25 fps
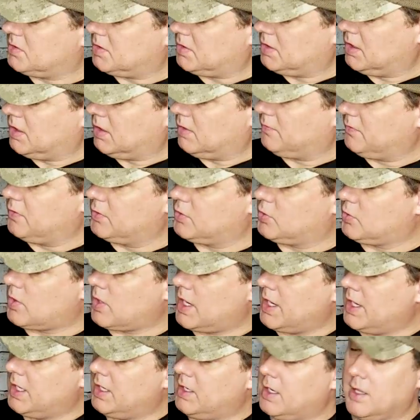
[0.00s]
on here for
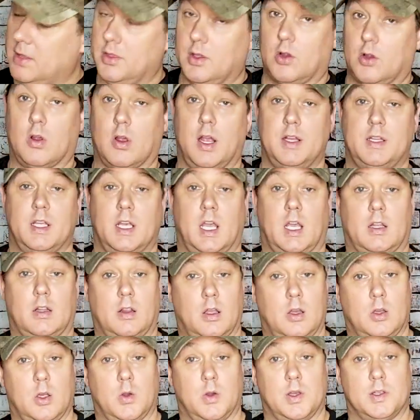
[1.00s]
Trident and the Krytac
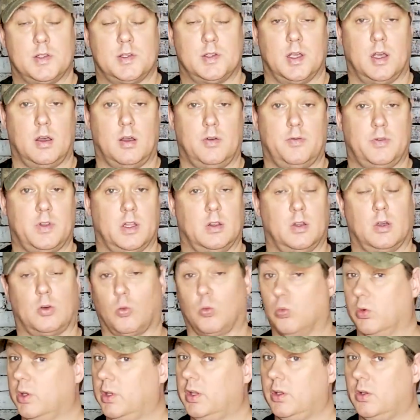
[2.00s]
logo itself that look
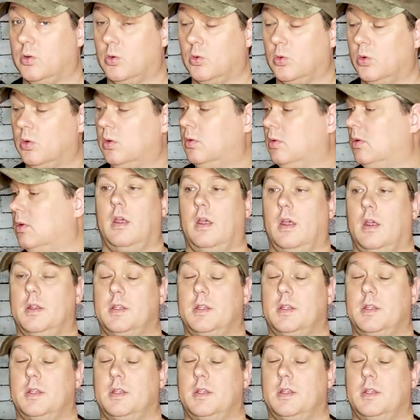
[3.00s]
really cool.